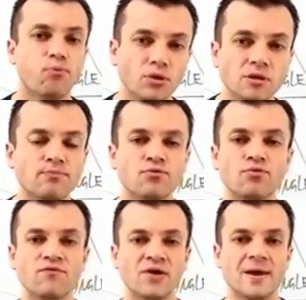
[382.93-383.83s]

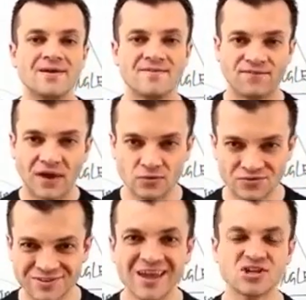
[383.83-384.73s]
bulletproof
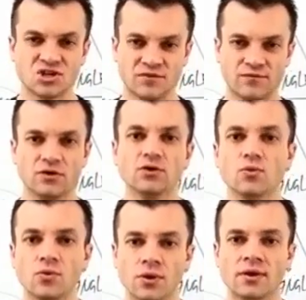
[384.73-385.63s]
foundation for
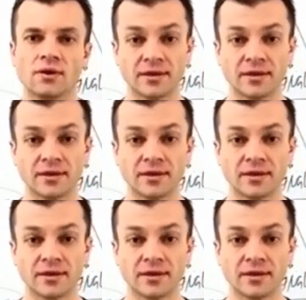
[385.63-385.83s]
you